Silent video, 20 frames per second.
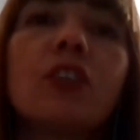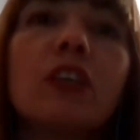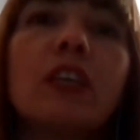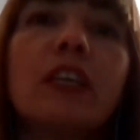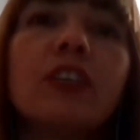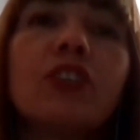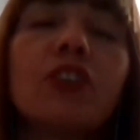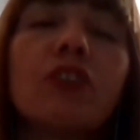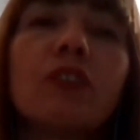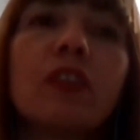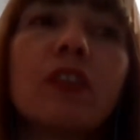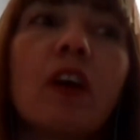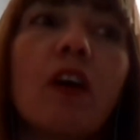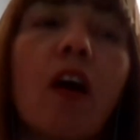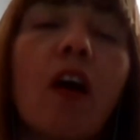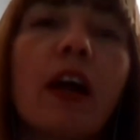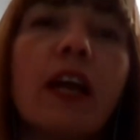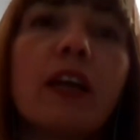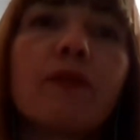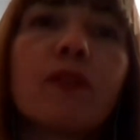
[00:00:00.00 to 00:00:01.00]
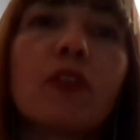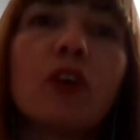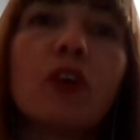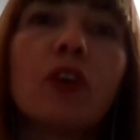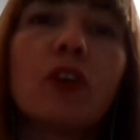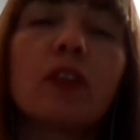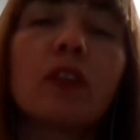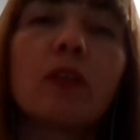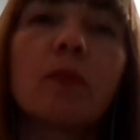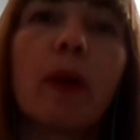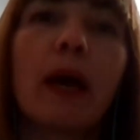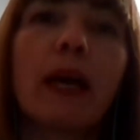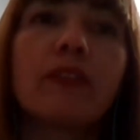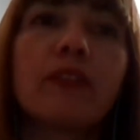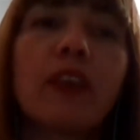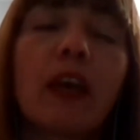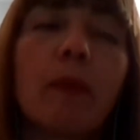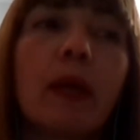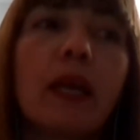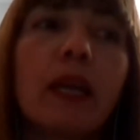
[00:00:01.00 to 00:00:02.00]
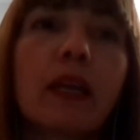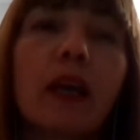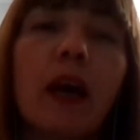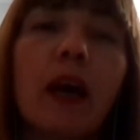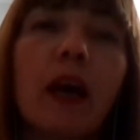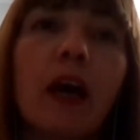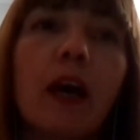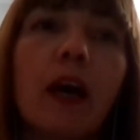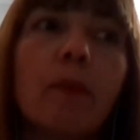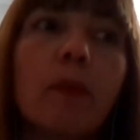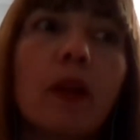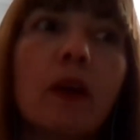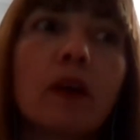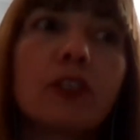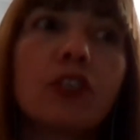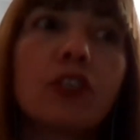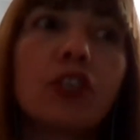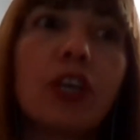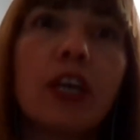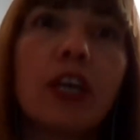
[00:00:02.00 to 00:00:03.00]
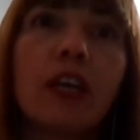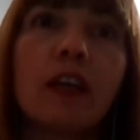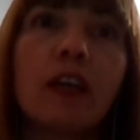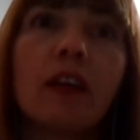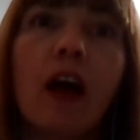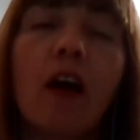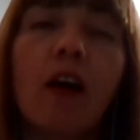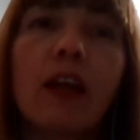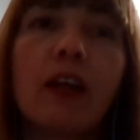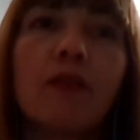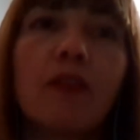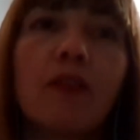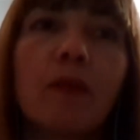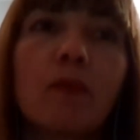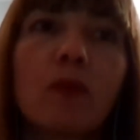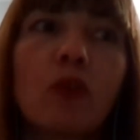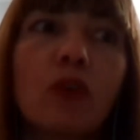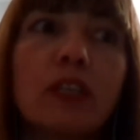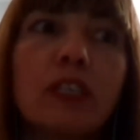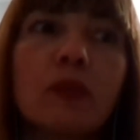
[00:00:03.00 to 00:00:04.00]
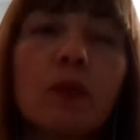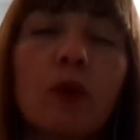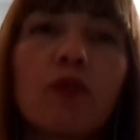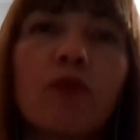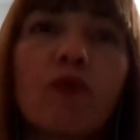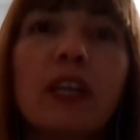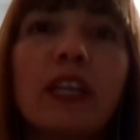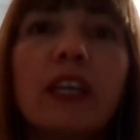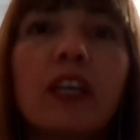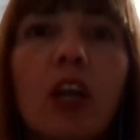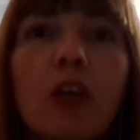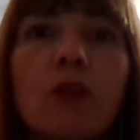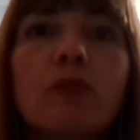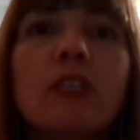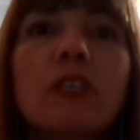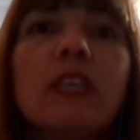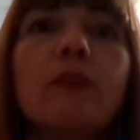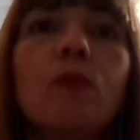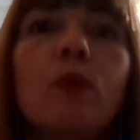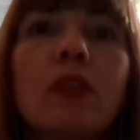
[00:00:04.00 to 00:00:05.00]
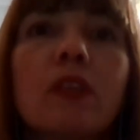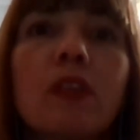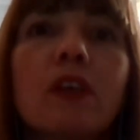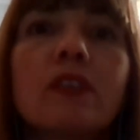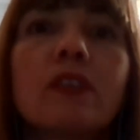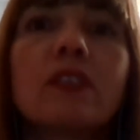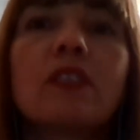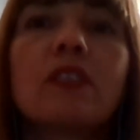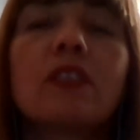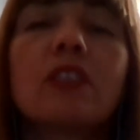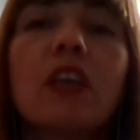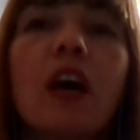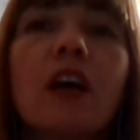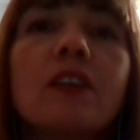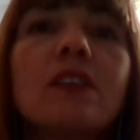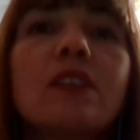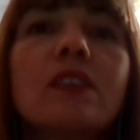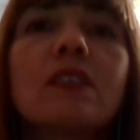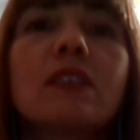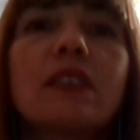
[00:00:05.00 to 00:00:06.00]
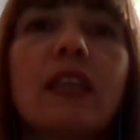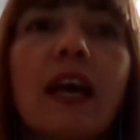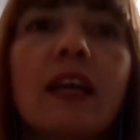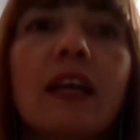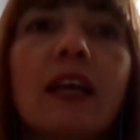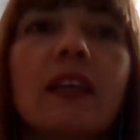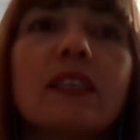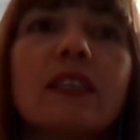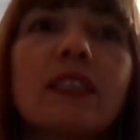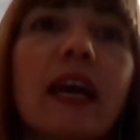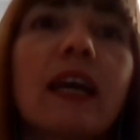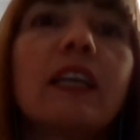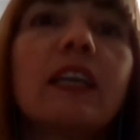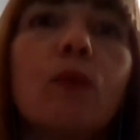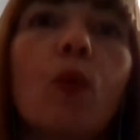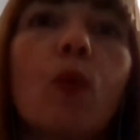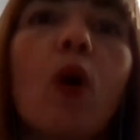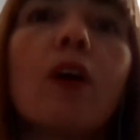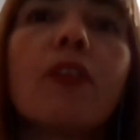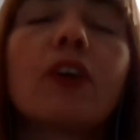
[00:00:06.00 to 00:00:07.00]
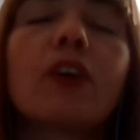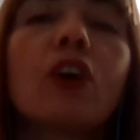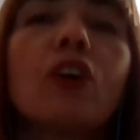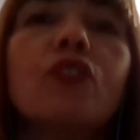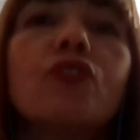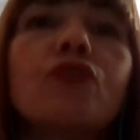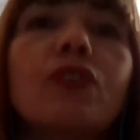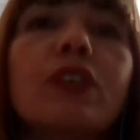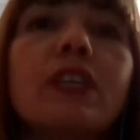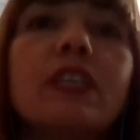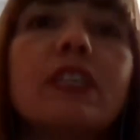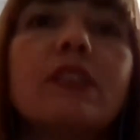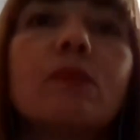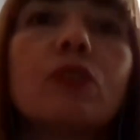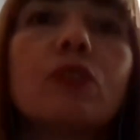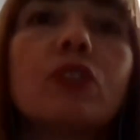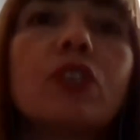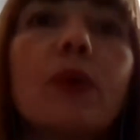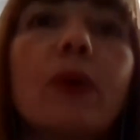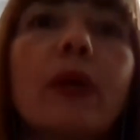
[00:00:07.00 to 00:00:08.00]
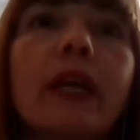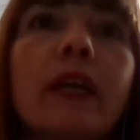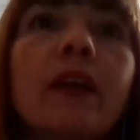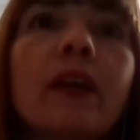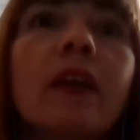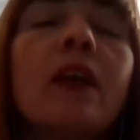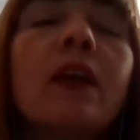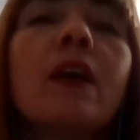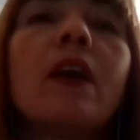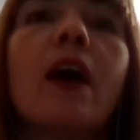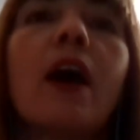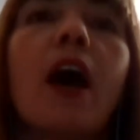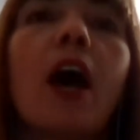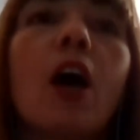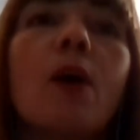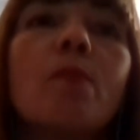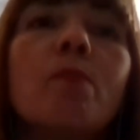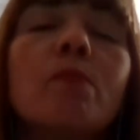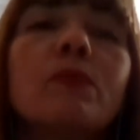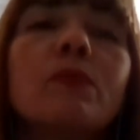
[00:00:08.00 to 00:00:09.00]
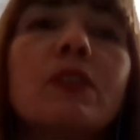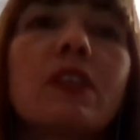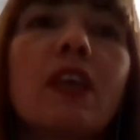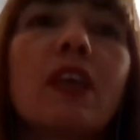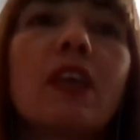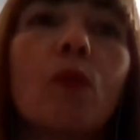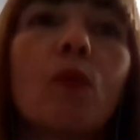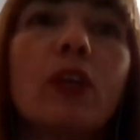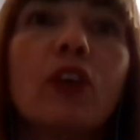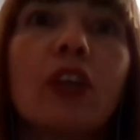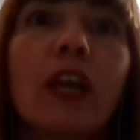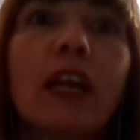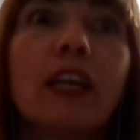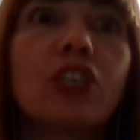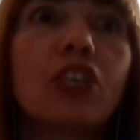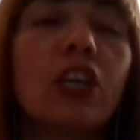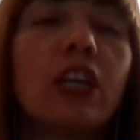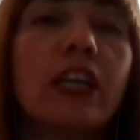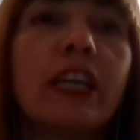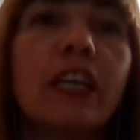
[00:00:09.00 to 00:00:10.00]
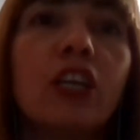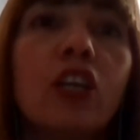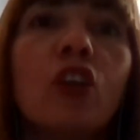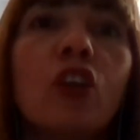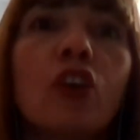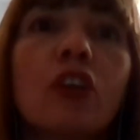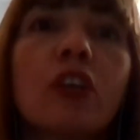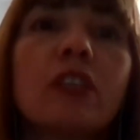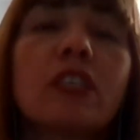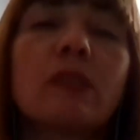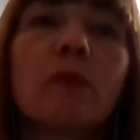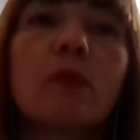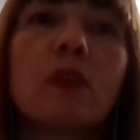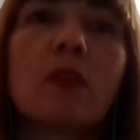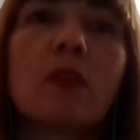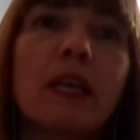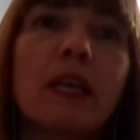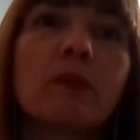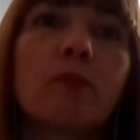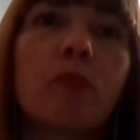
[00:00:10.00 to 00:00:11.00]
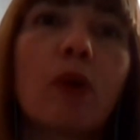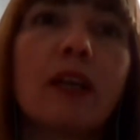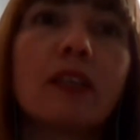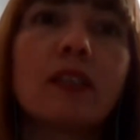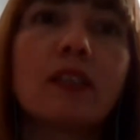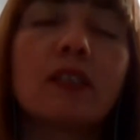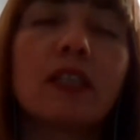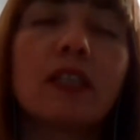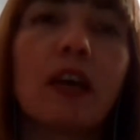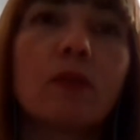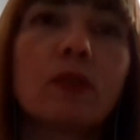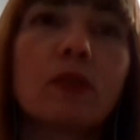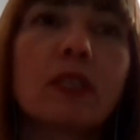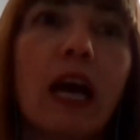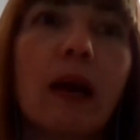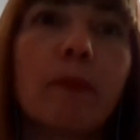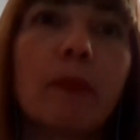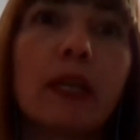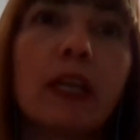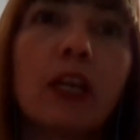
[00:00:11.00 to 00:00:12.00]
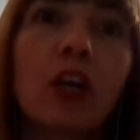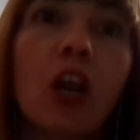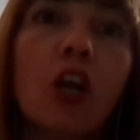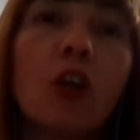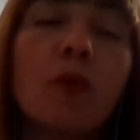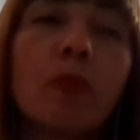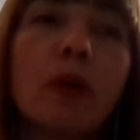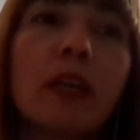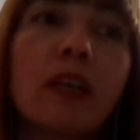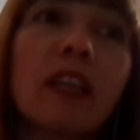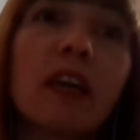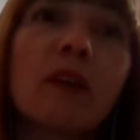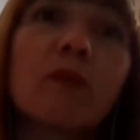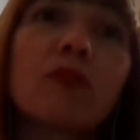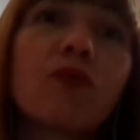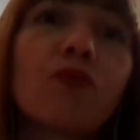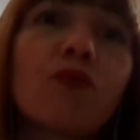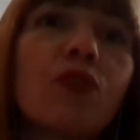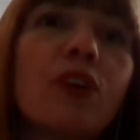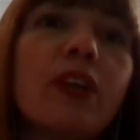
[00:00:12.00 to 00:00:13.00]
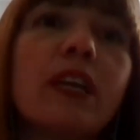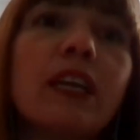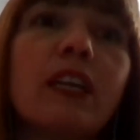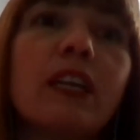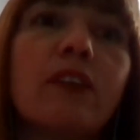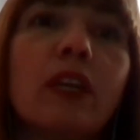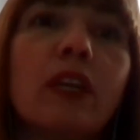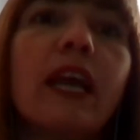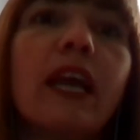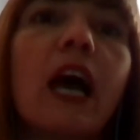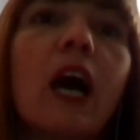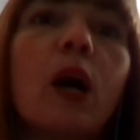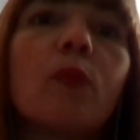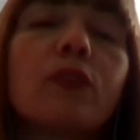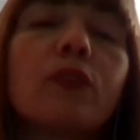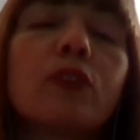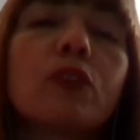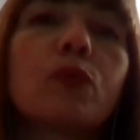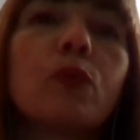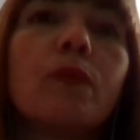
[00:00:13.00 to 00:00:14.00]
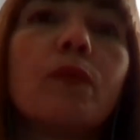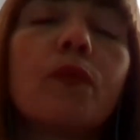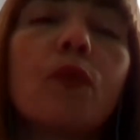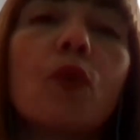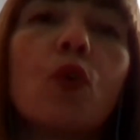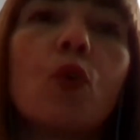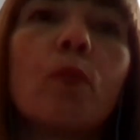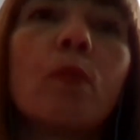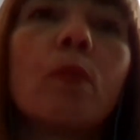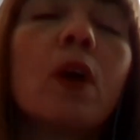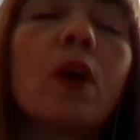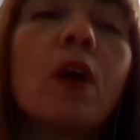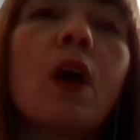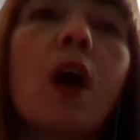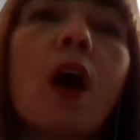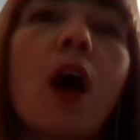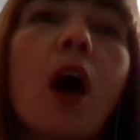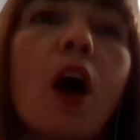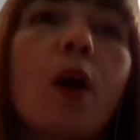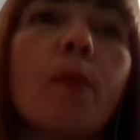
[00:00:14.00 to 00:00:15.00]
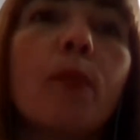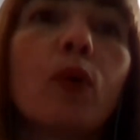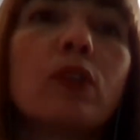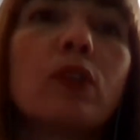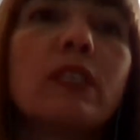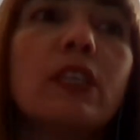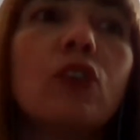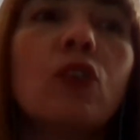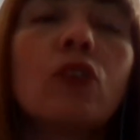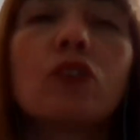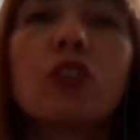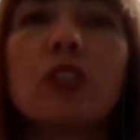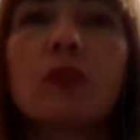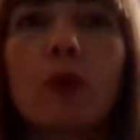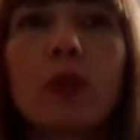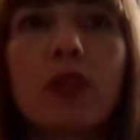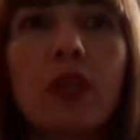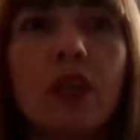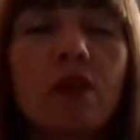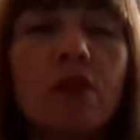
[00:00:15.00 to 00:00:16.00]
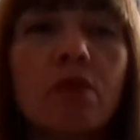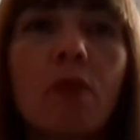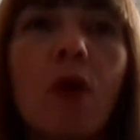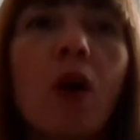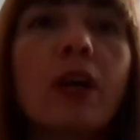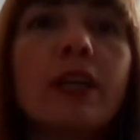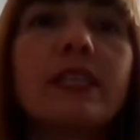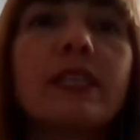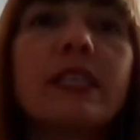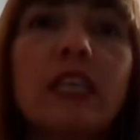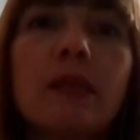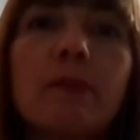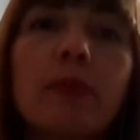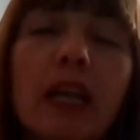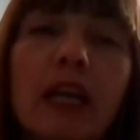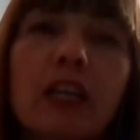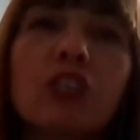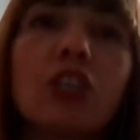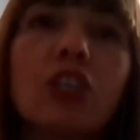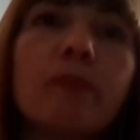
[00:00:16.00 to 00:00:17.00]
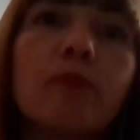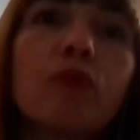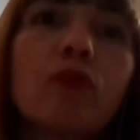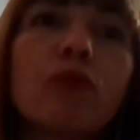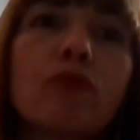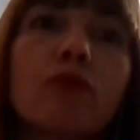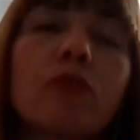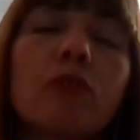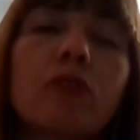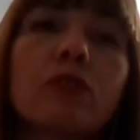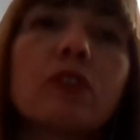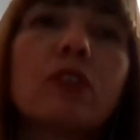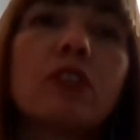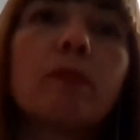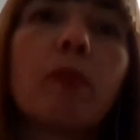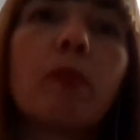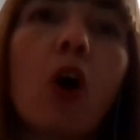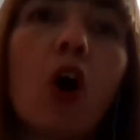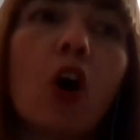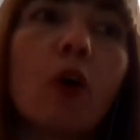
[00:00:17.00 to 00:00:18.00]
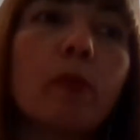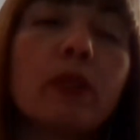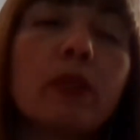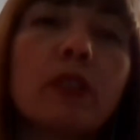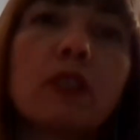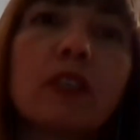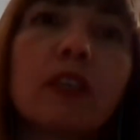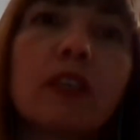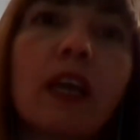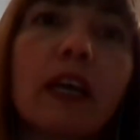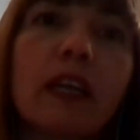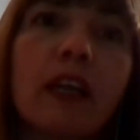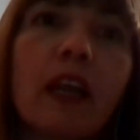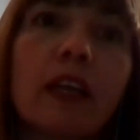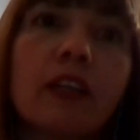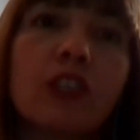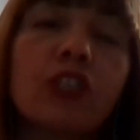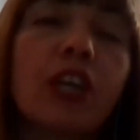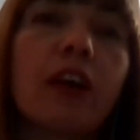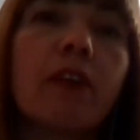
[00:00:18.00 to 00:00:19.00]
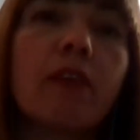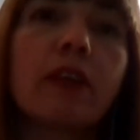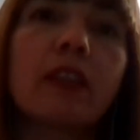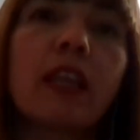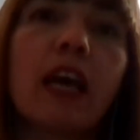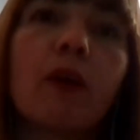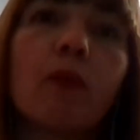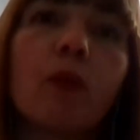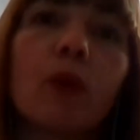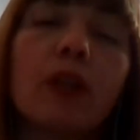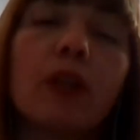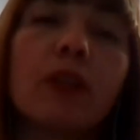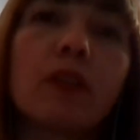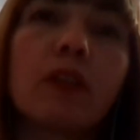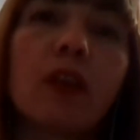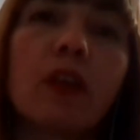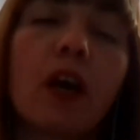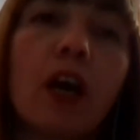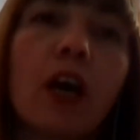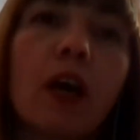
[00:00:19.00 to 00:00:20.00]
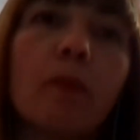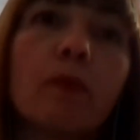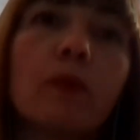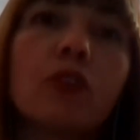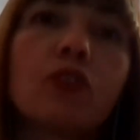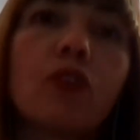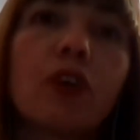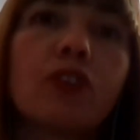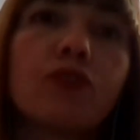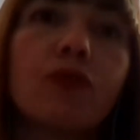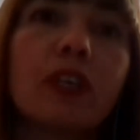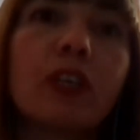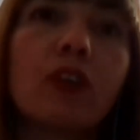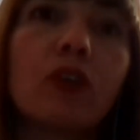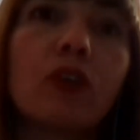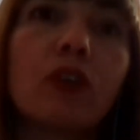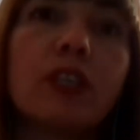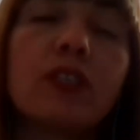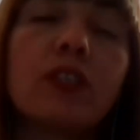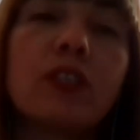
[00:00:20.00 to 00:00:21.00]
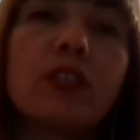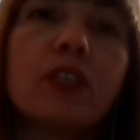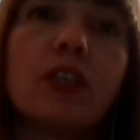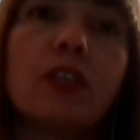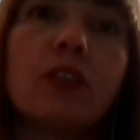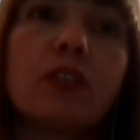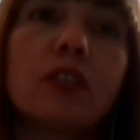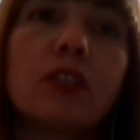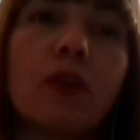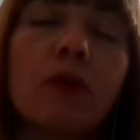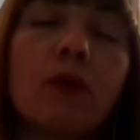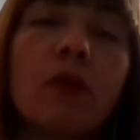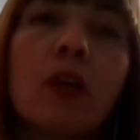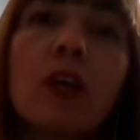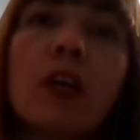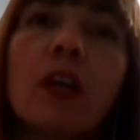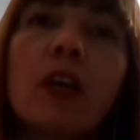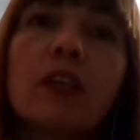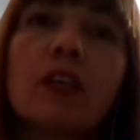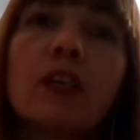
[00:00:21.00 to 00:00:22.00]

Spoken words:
certainly during the height of the pandemic last year, IFM colleagues worked really closely with us to understand exactly what other countries were doing, so that we could actually look at the best practice that was happening globally. And that was really, really helpful to inform policy, not just within my team, but actually broader across the department, and sharing that with Treasury colleagues too. So